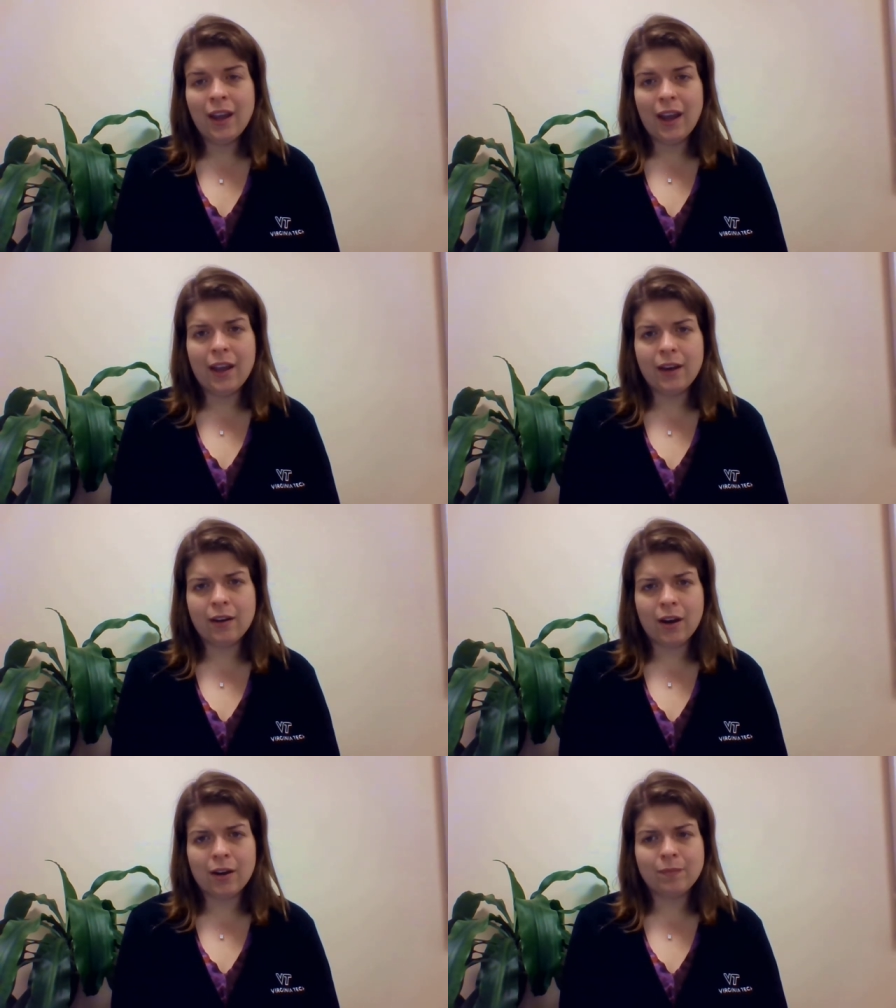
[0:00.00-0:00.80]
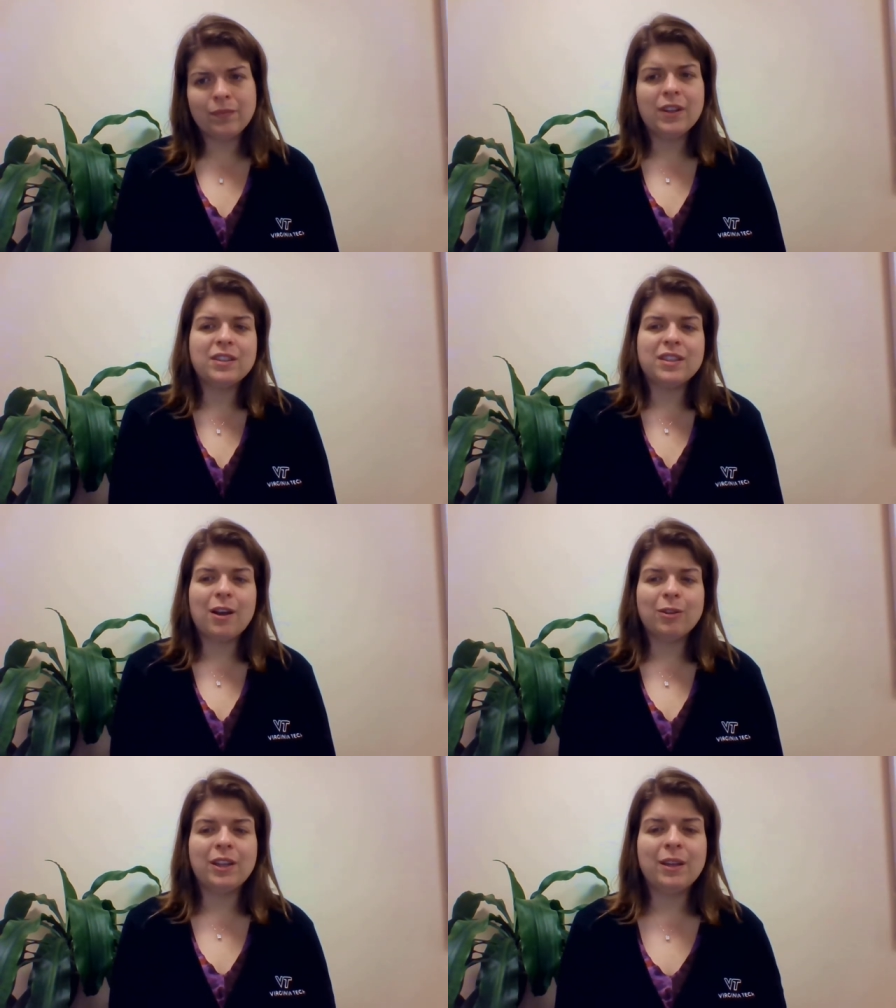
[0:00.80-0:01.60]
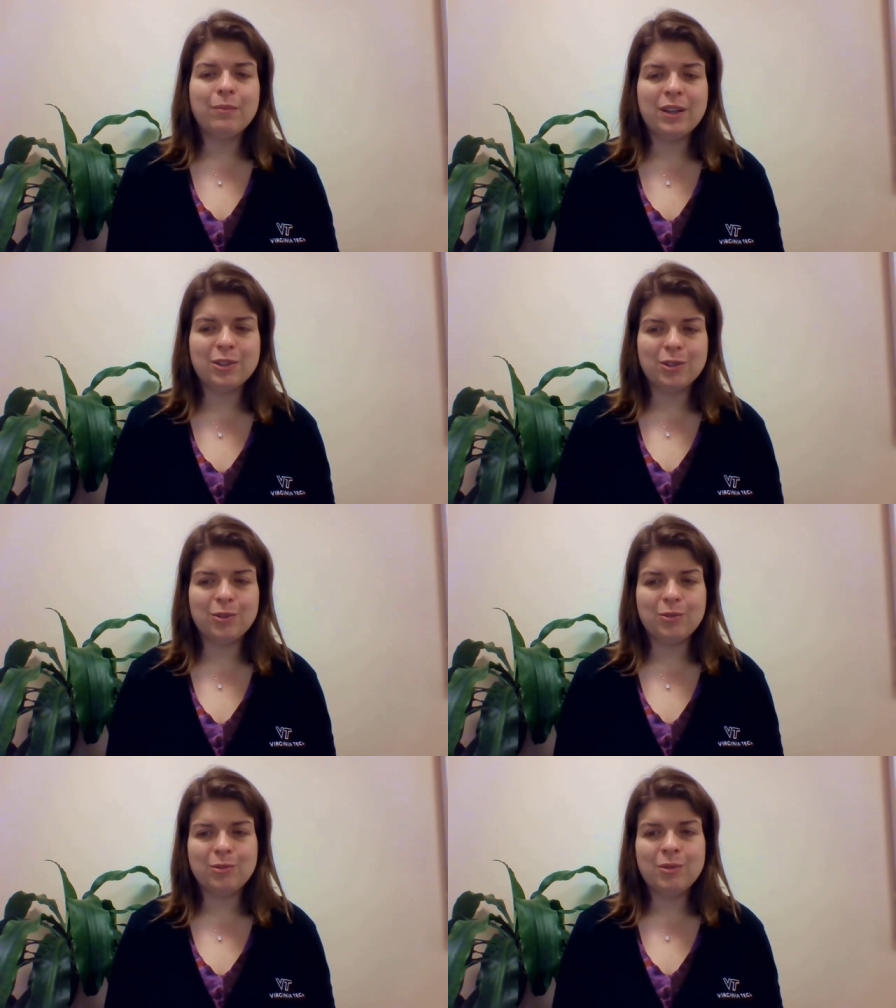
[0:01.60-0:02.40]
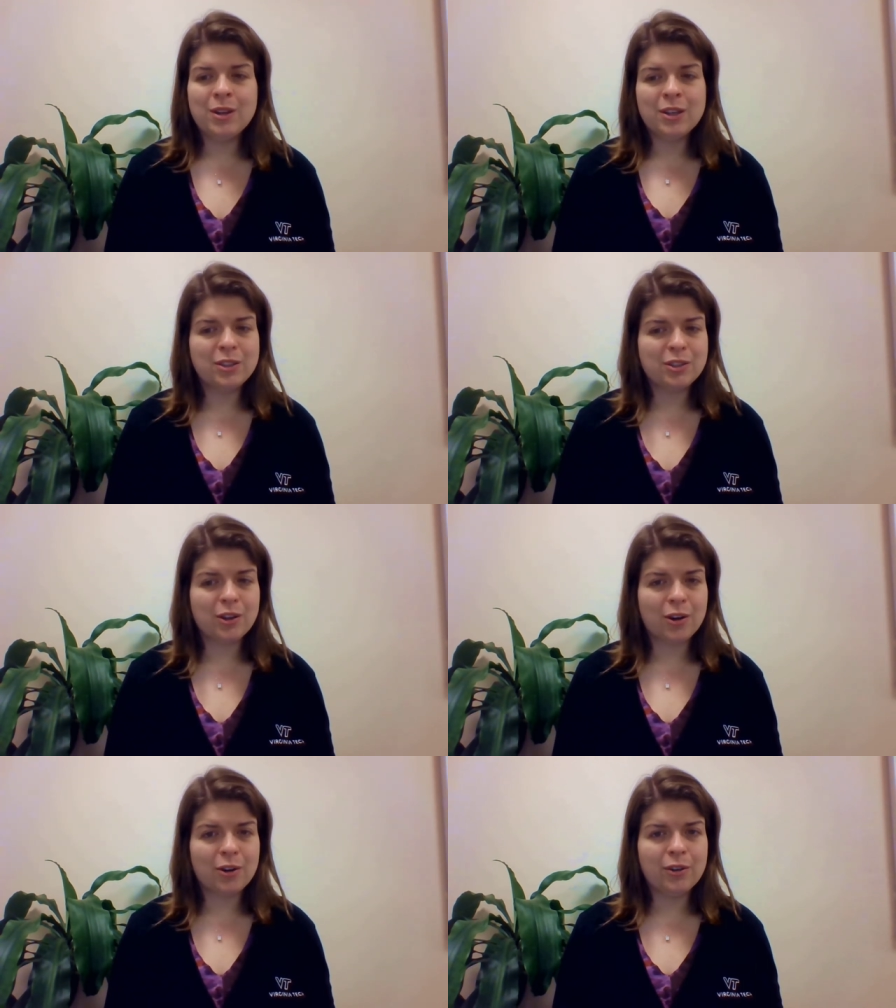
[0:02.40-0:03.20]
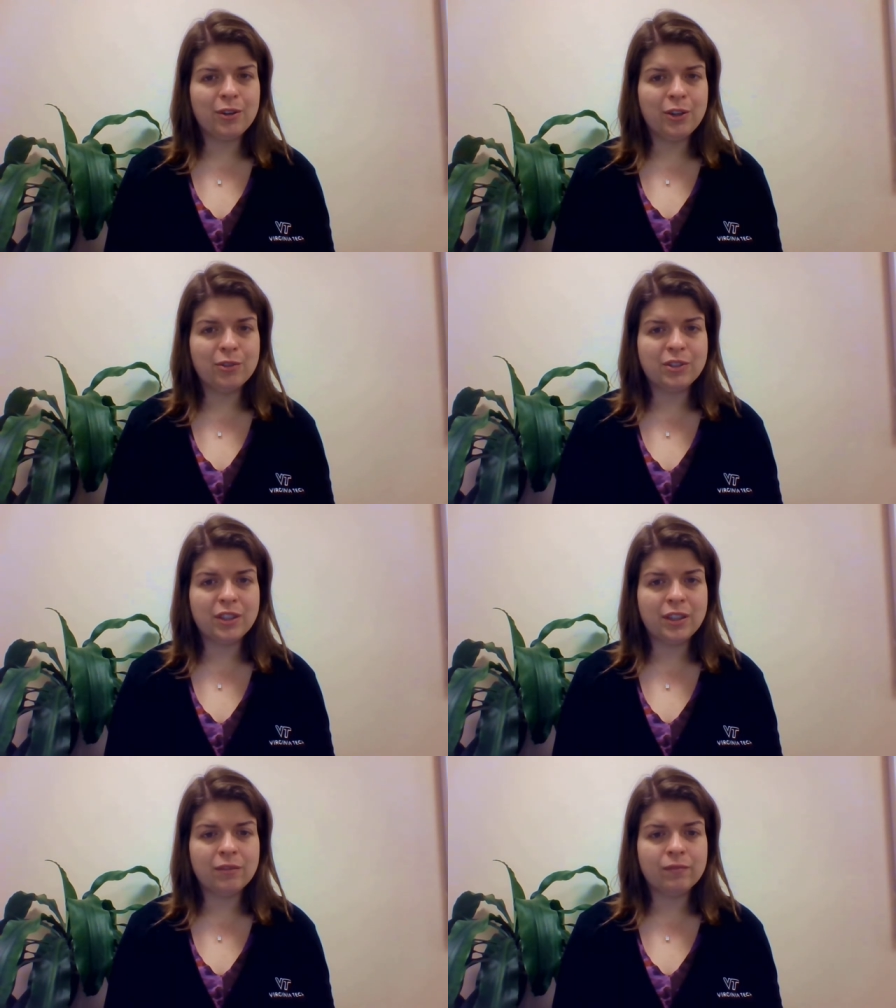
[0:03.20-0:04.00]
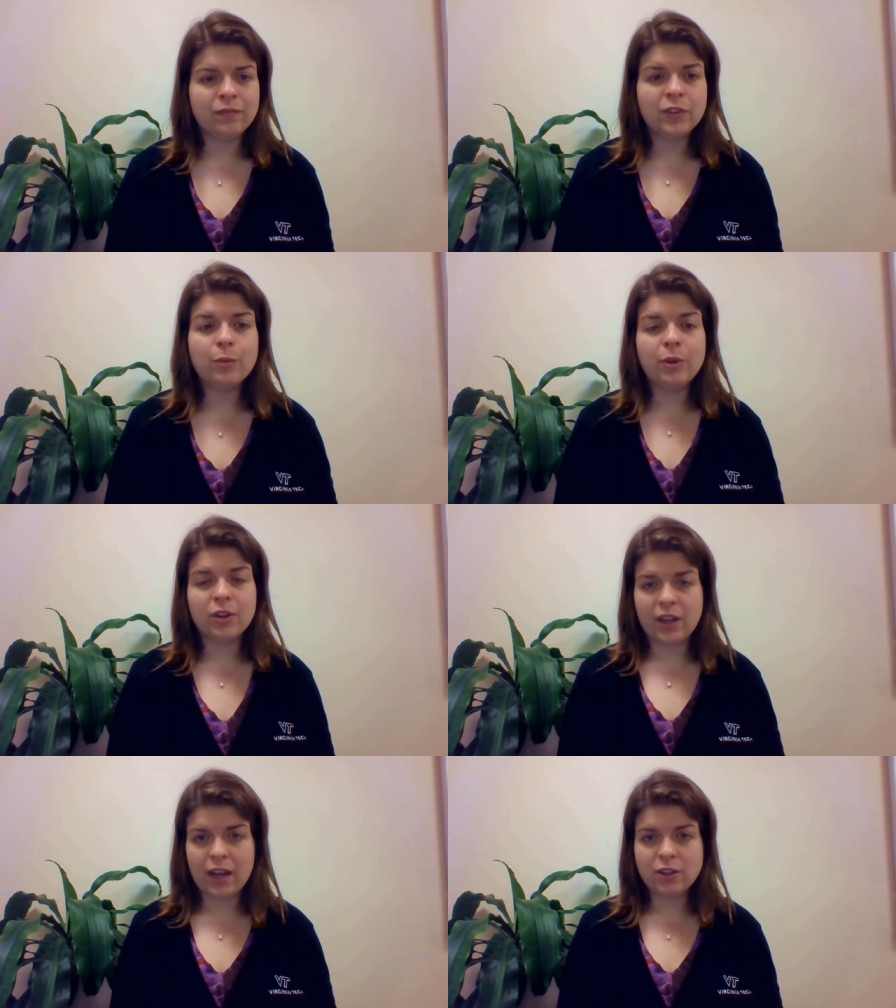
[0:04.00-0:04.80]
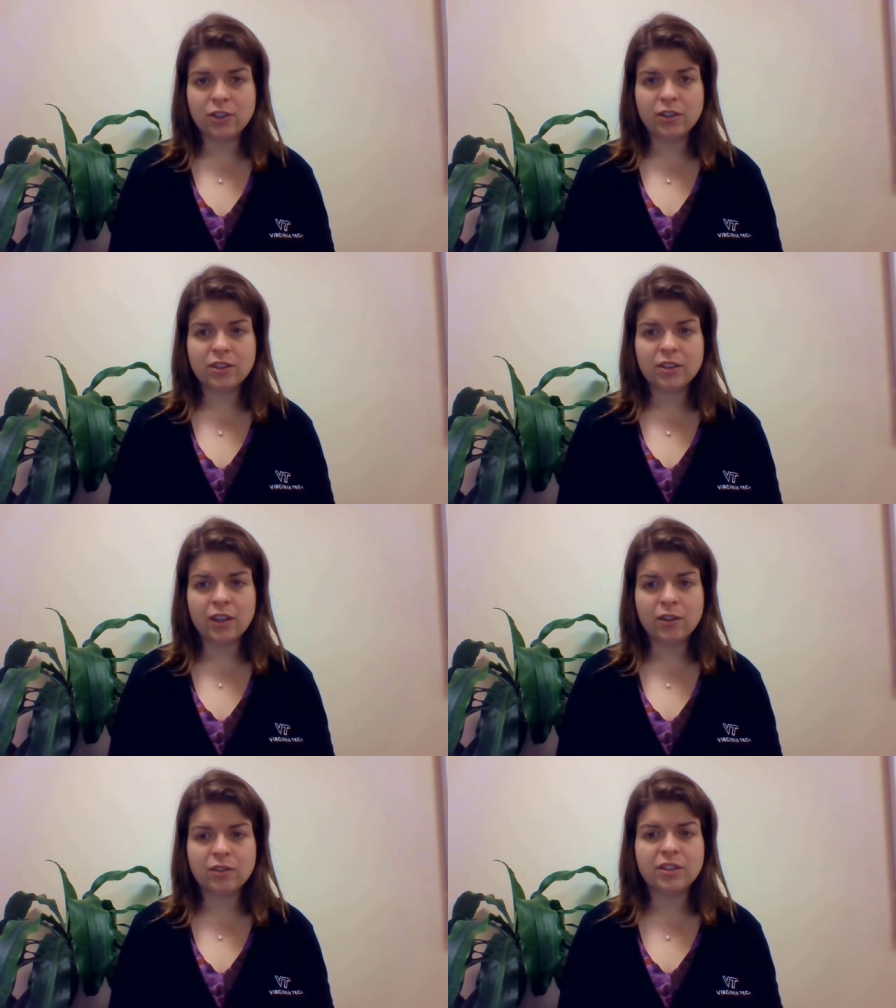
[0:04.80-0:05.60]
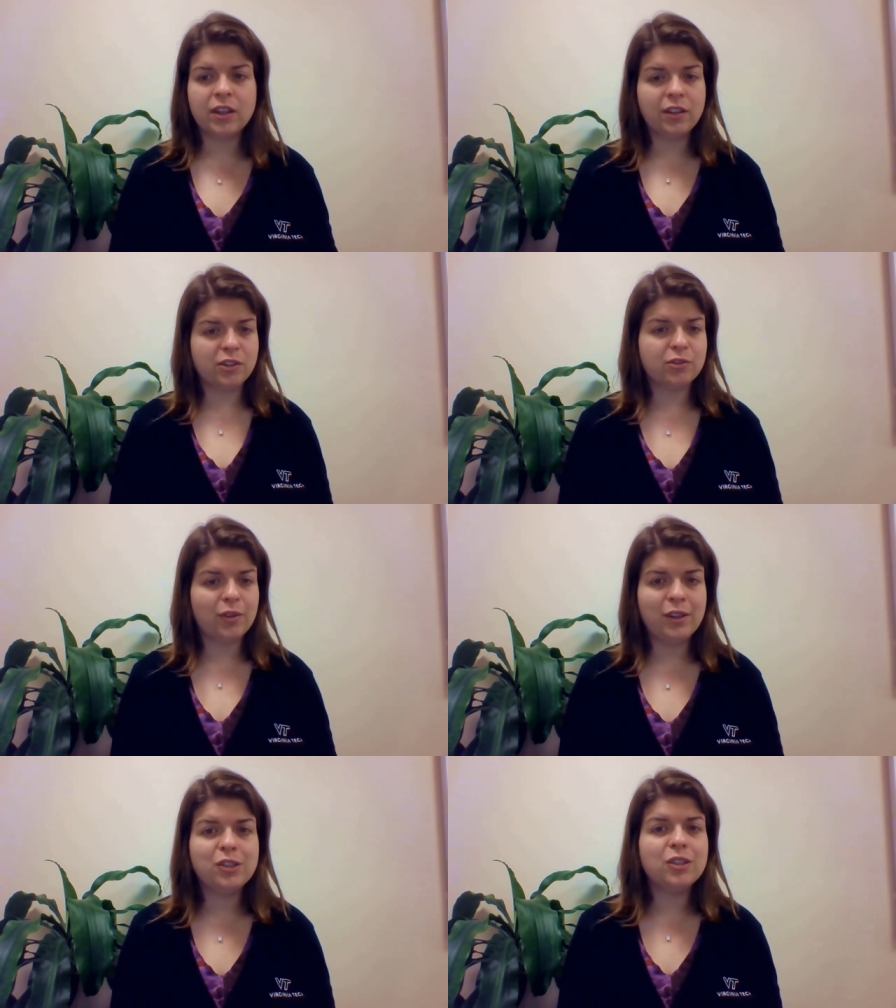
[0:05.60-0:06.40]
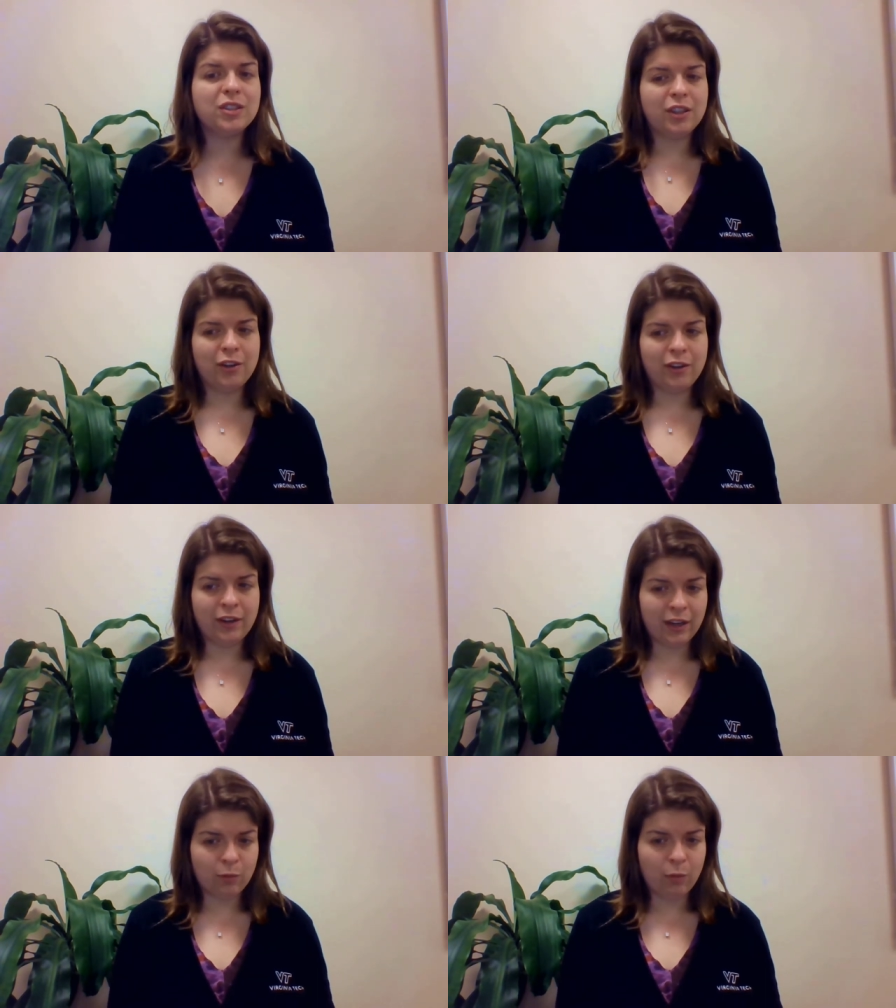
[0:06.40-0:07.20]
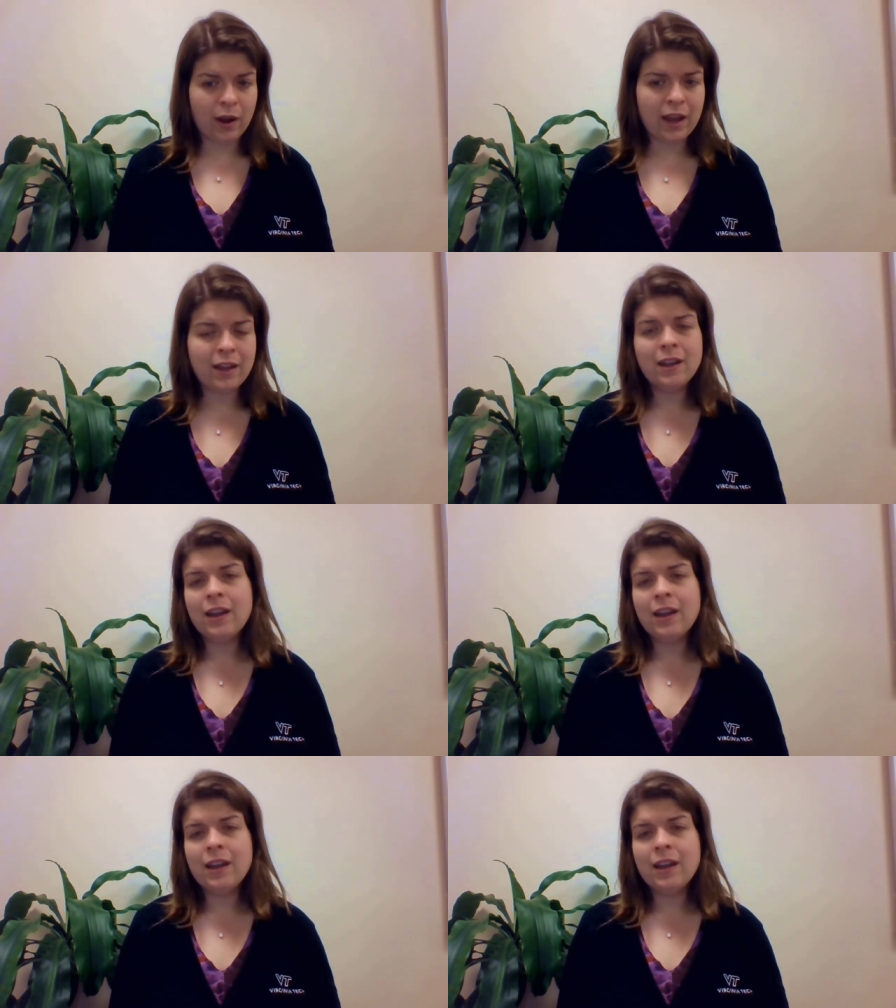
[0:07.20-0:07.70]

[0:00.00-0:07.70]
it um, is now leading me to start using communication skills and illustrations in a unique way.